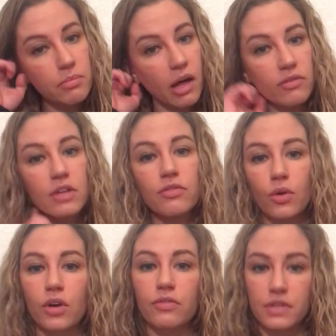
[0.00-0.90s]
Pelvic
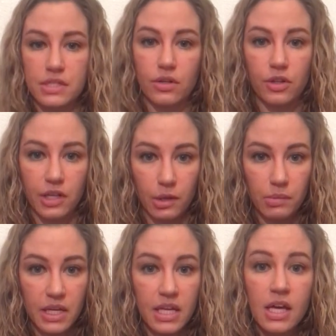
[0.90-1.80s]
floor physical
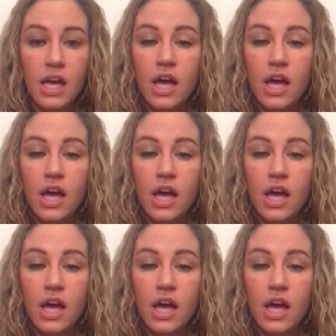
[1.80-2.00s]
therapy